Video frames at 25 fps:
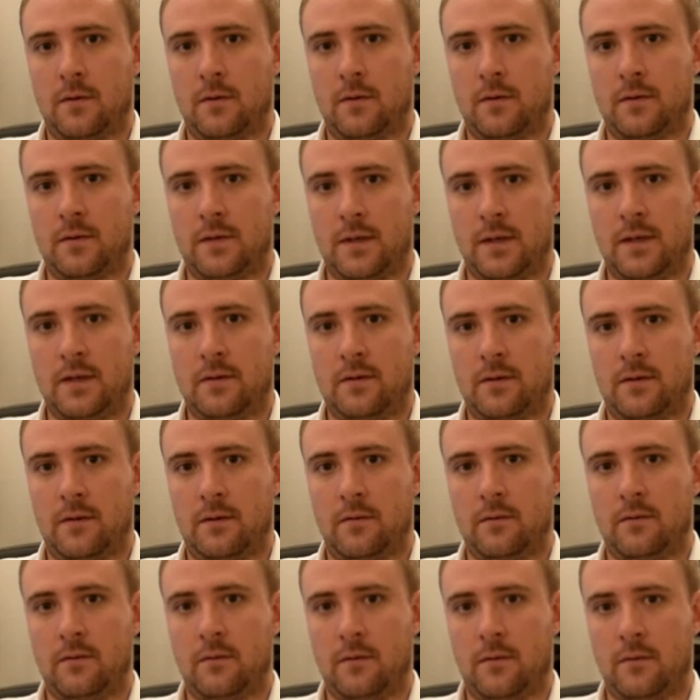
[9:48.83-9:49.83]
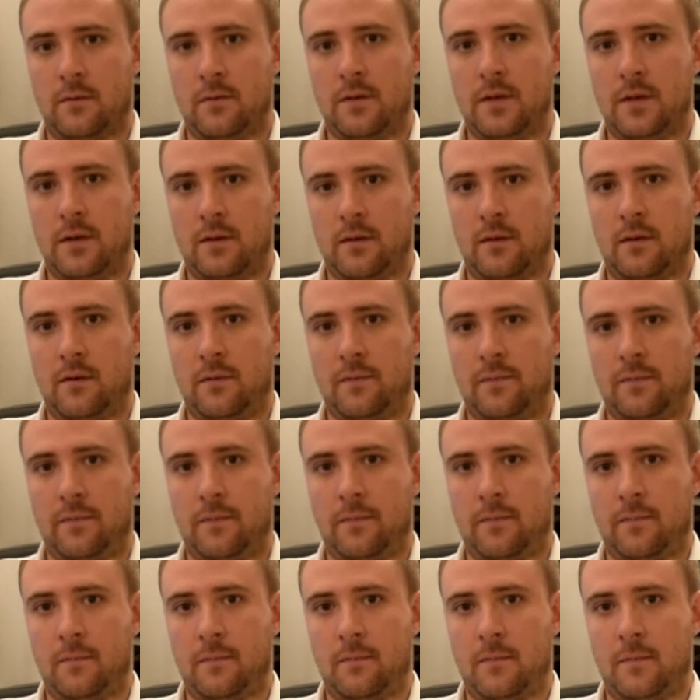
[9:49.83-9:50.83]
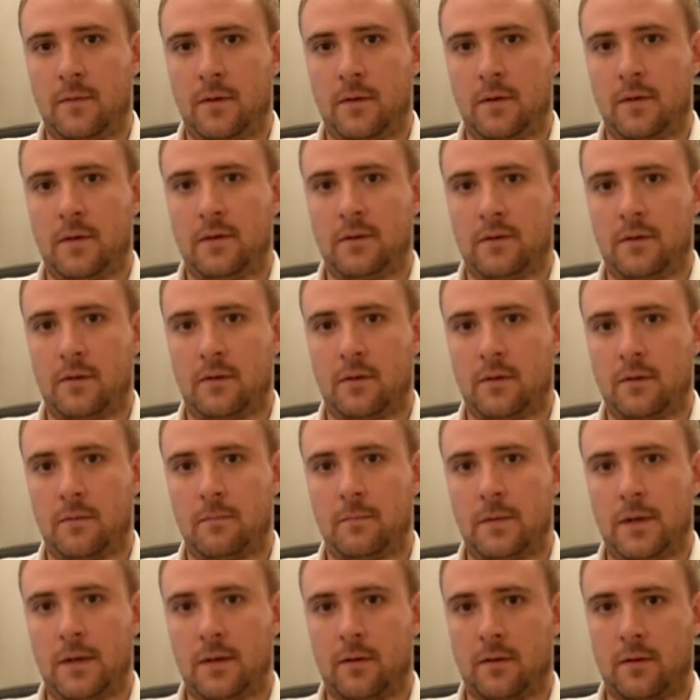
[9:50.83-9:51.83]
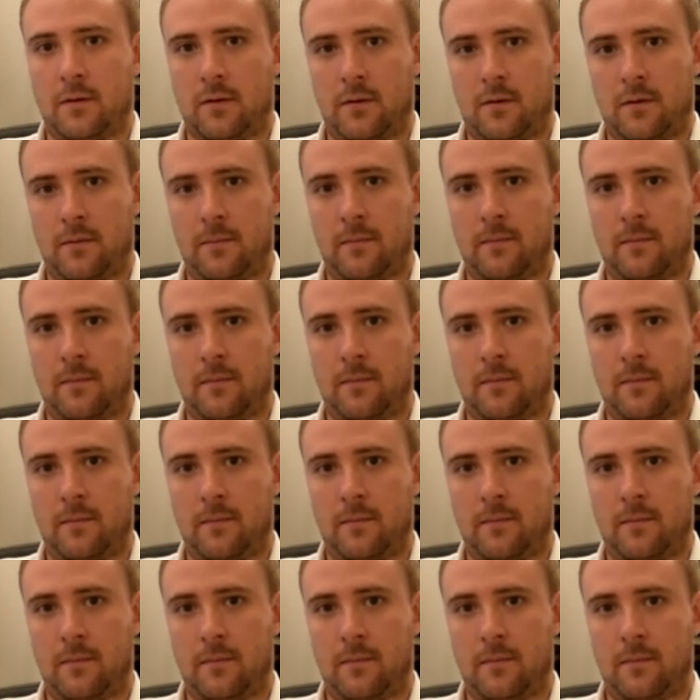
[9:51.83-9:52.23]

Satan on the earth is Gog and Magog,